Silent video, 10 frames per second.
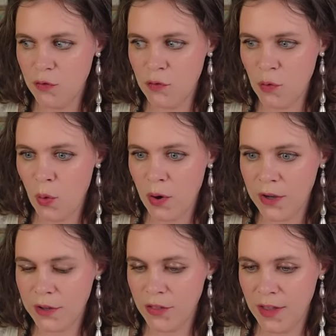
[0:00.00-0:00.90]

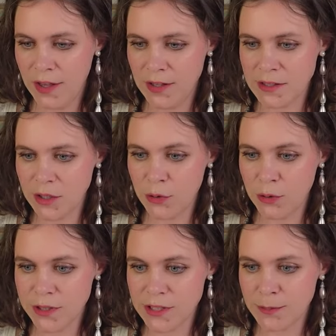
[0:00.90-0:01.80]
for things that
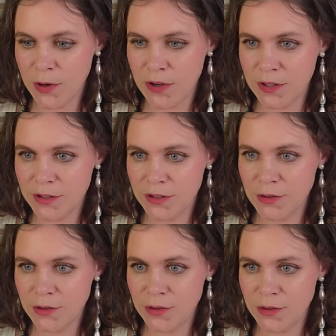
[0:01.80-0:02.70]
correspond
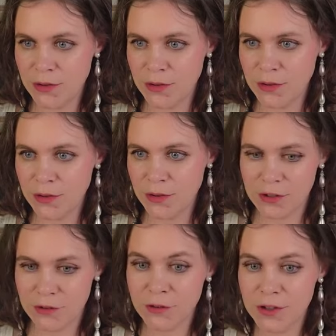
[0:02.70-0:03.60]
to some of the
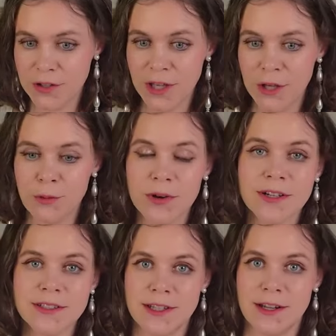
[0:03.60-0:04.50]
different
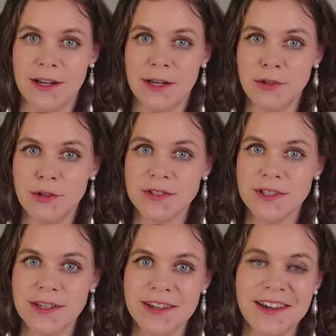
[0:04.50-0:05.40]
keywords that I am using.